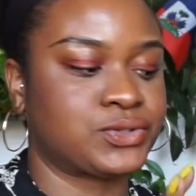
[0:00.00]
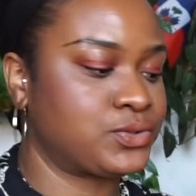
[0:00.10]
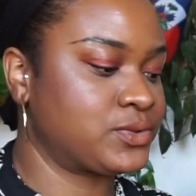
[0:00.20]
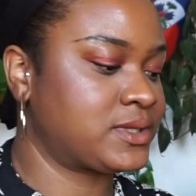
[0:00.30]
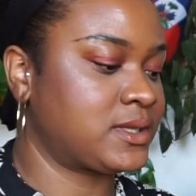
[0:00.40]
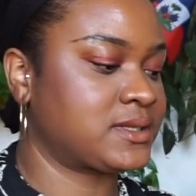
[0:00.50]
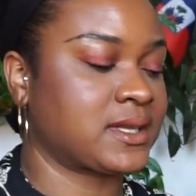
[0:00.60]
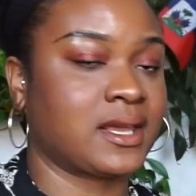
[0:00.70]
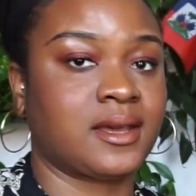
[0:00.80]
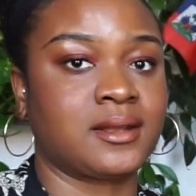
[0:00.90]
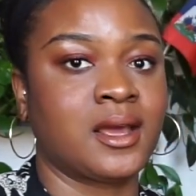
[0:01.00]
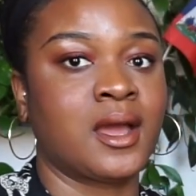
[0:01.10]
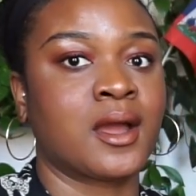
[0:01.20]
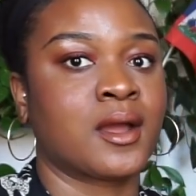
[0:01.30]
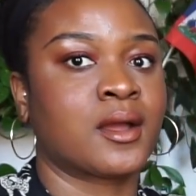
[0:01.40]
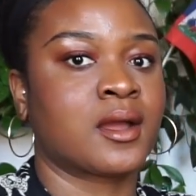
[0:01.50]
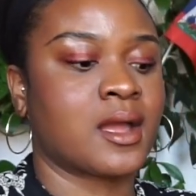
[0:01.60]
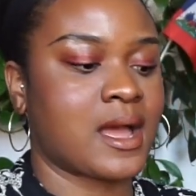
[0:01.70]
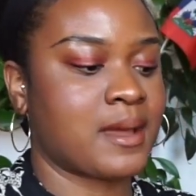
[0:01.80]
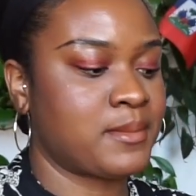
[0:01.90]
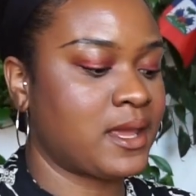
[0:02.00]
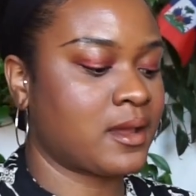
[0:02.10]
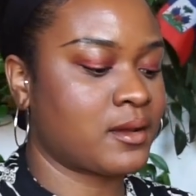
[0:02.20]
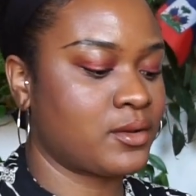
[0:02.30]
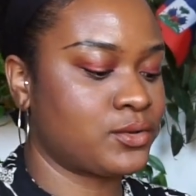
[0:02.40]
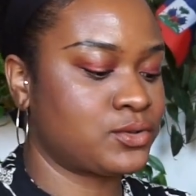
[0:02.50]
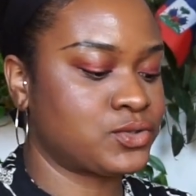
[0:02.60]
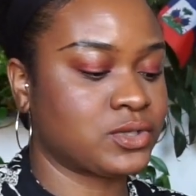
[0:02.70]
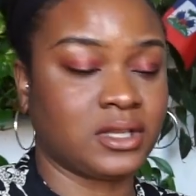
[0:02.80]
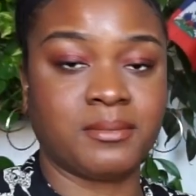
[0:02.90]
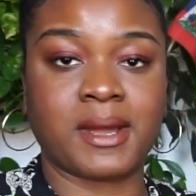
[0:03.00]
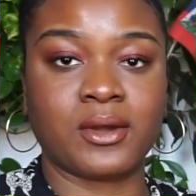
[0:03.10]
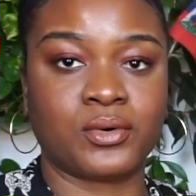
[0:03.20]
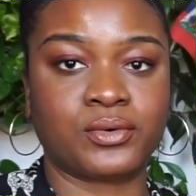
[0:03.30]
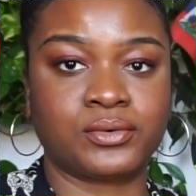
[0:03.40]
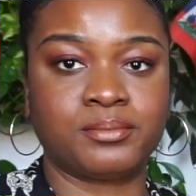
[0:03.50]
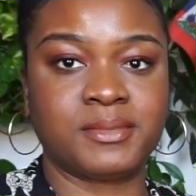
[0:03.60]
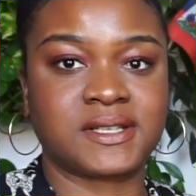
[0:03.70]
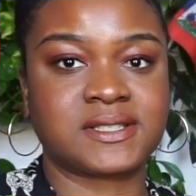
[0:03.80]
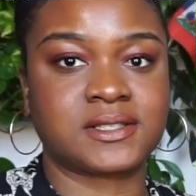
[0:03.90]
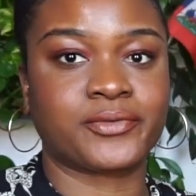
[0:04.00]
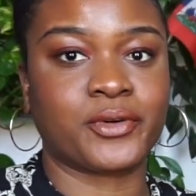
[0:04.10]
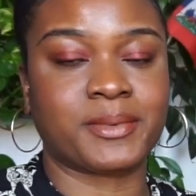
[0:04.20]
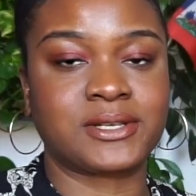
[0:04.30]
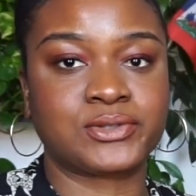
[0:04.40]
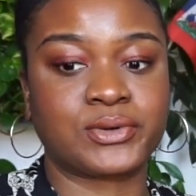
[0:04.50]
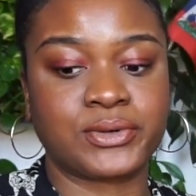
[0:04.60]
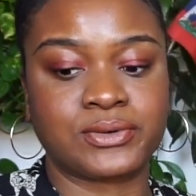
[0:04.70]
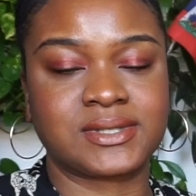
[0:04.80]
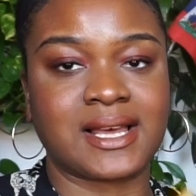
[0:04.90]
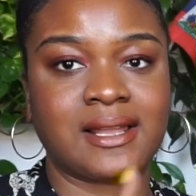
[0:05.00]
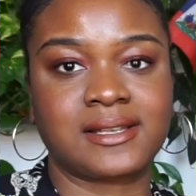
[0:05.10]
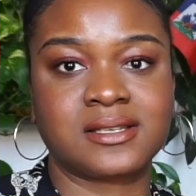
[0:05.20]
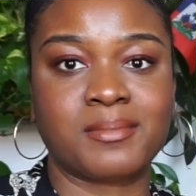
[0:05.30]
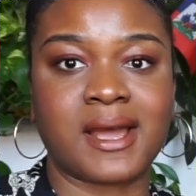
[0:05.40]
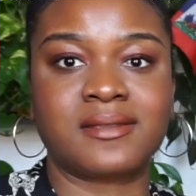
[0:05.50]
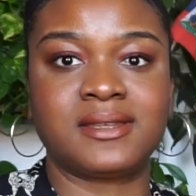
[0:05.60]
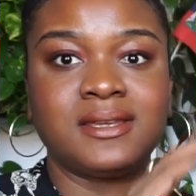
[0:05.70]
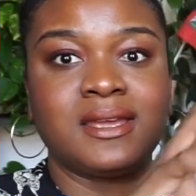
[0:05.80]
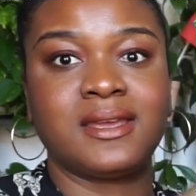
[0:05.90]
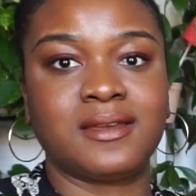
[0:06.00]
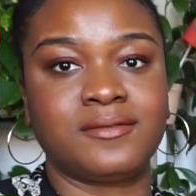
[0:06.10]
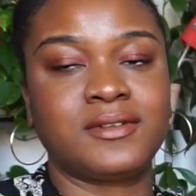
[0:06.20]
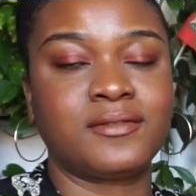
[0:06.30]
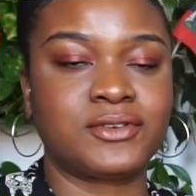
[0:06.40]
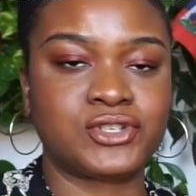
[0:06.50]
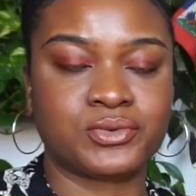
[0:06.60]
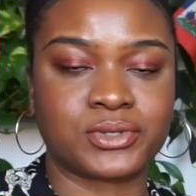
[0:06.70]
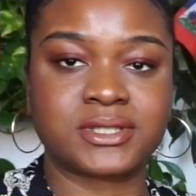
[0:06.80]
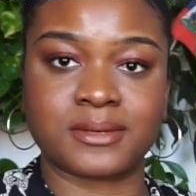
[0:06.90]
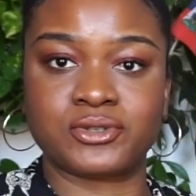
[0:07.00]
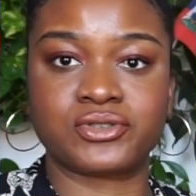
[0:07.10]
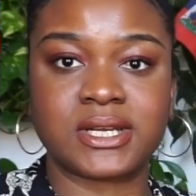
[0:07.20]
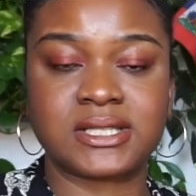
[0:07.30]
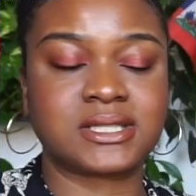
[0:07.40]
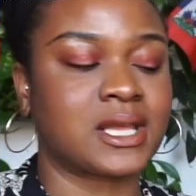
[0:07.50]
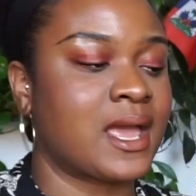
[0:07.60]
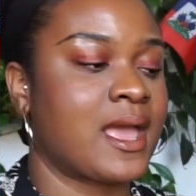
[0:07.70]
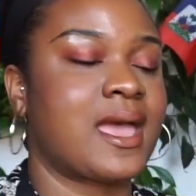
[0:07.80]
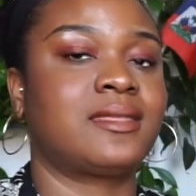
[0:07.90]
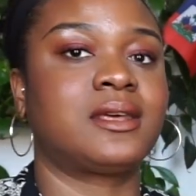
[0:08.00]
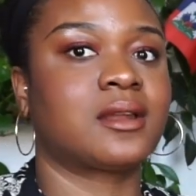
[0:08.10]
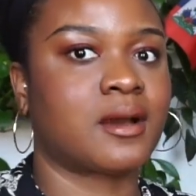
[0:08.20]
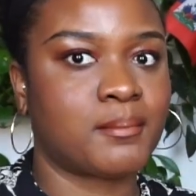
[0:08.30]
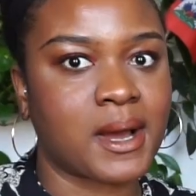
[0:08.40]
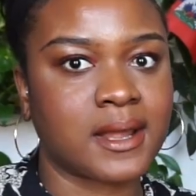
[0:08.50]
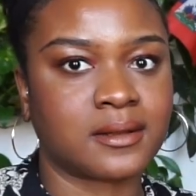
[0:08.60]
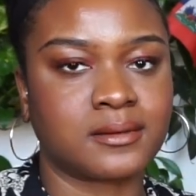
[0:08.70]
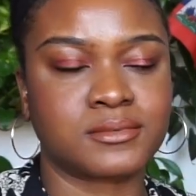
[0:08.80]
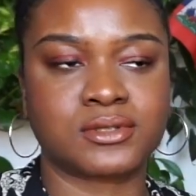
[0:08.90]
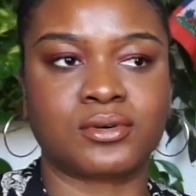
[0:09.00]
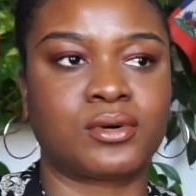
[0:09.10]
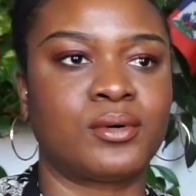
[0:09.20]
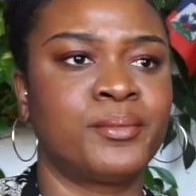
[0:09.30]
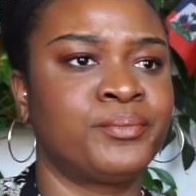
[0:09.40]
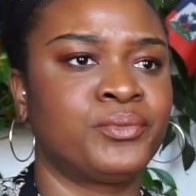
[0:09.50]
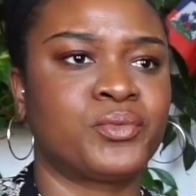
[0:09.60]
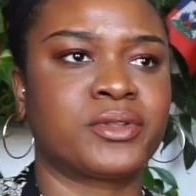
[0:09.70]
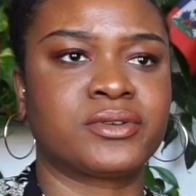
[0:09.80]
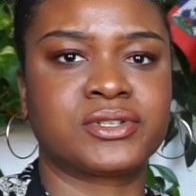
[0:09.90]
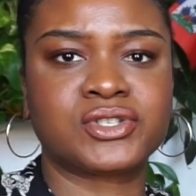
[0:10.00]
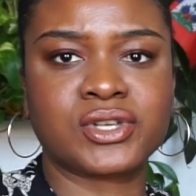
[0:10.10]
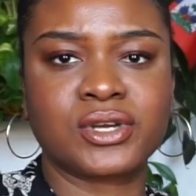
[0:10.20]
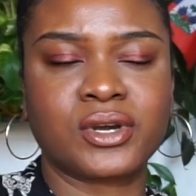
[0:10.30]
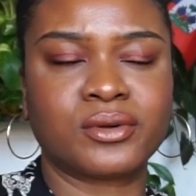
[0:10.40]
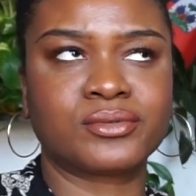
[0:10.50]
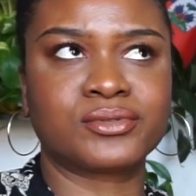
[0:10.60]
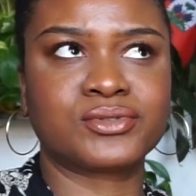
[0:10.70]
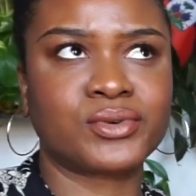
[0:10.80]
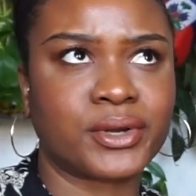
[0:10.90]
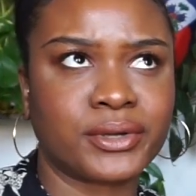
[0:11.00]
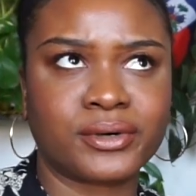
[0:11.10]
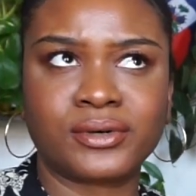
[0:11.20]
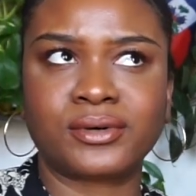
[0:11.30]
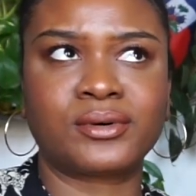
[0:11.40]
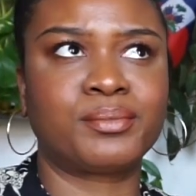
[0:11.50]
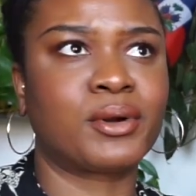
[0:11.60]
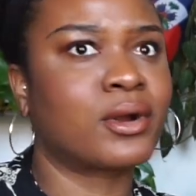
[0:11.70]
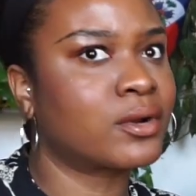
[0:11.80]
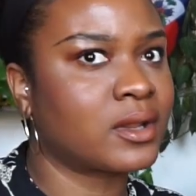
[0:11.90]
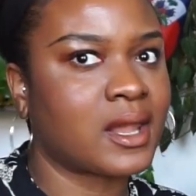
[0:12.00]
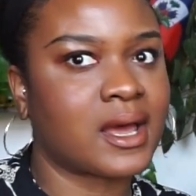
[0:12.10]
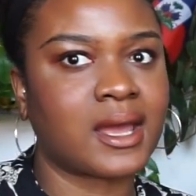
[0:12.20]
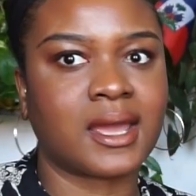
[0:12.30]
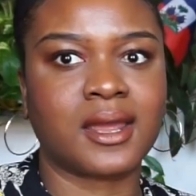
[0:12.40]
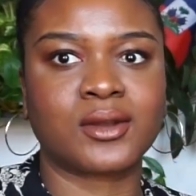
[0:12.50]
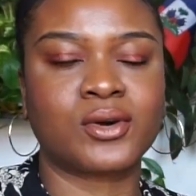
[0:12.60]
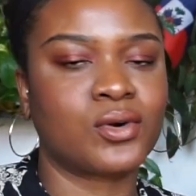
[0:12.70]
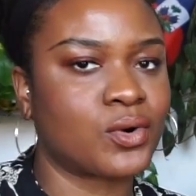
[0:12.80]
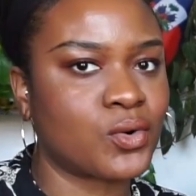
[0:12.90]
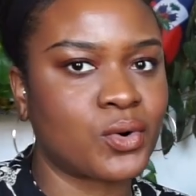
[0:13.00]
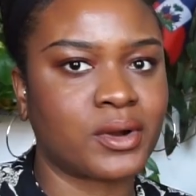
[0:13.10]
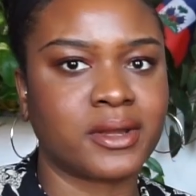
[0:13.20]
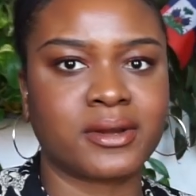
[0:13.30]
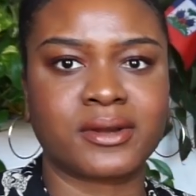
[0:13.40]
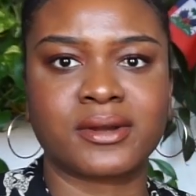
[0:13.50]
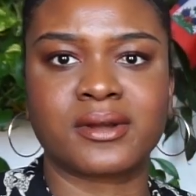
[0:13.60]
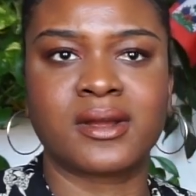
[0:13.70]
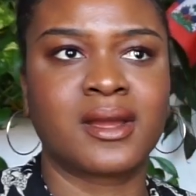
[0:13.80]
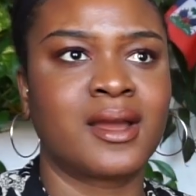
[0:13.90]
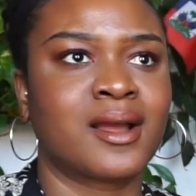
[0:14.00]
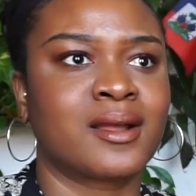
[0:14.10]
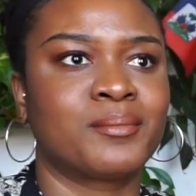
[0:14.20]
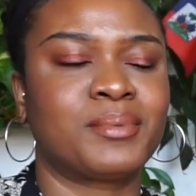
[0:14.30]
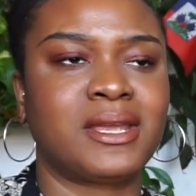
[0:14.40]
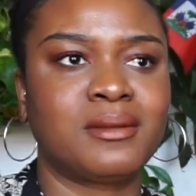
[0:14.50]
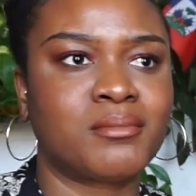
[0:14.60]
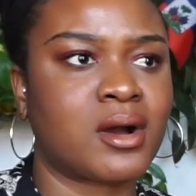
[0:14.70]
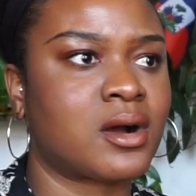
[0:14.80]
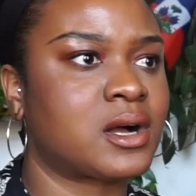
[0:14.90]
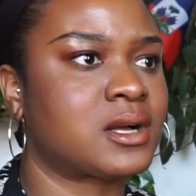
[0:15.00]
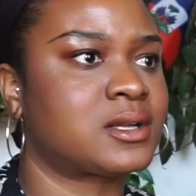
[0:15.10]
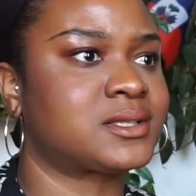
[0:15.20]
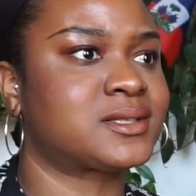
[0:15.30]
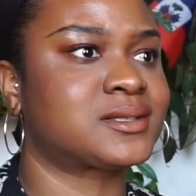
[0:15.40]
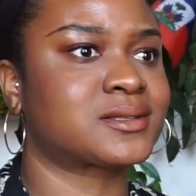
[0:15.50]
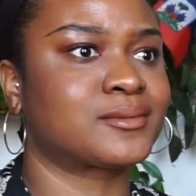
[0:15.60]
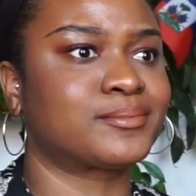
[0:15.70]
use this again. I make usually my own mixes for my soils. I like to buy the individual substrates and then combine them. So whether it's soil, perlite, coco coir, peat moss,